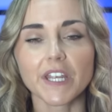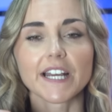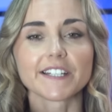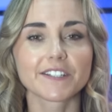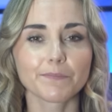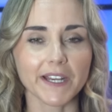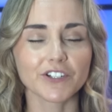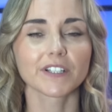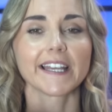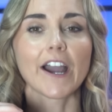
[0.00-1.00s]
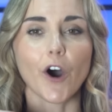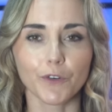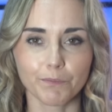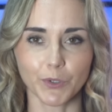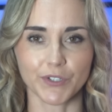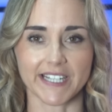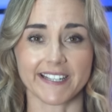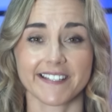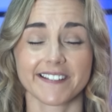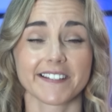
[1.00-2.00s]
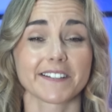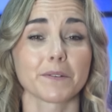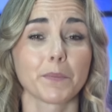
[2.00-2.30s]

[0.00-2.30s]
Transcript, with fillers: Especially on Monday, since it's the